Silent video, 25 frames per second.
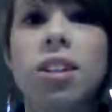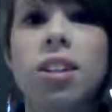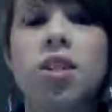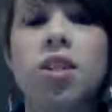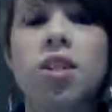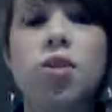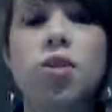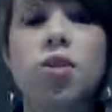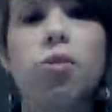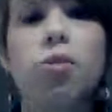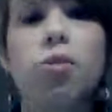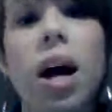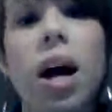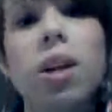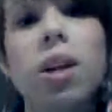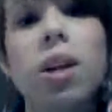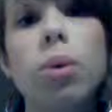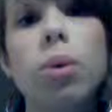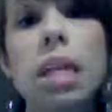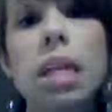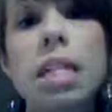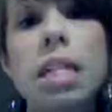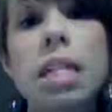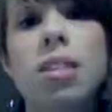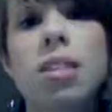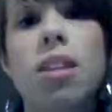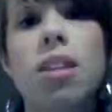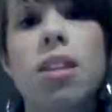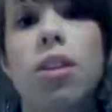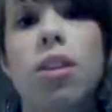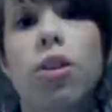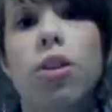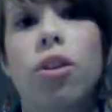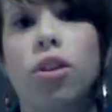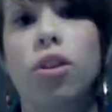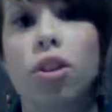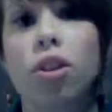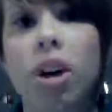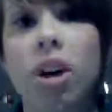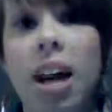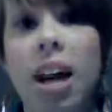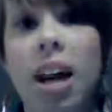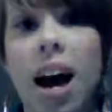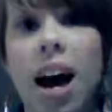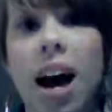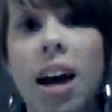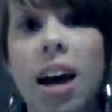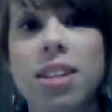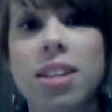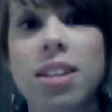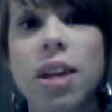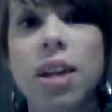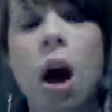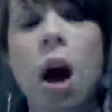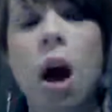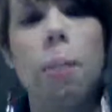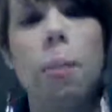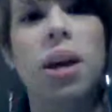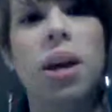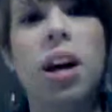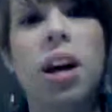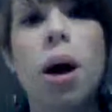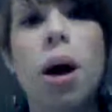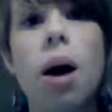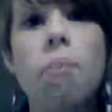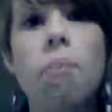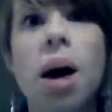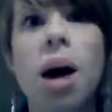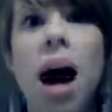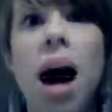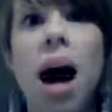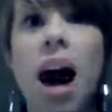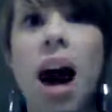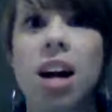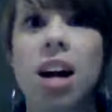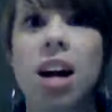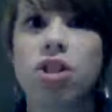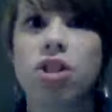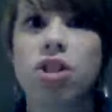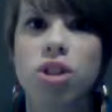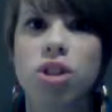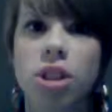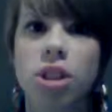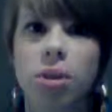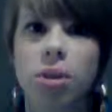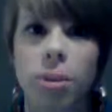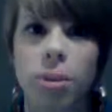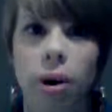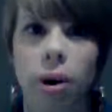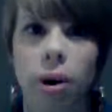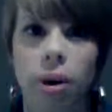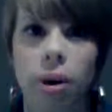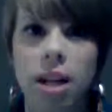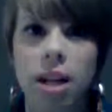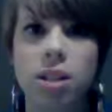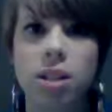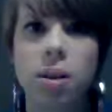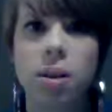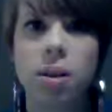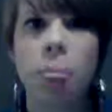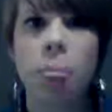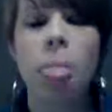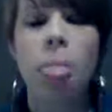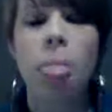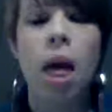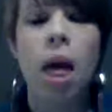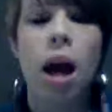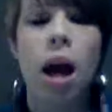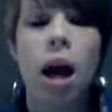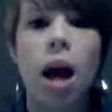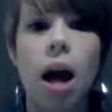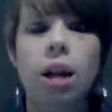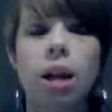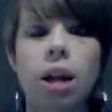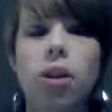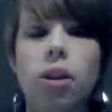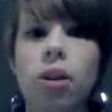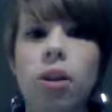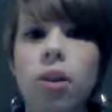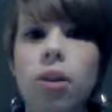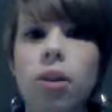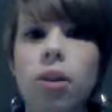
Just find what it is that you're good at, become passionate about it, and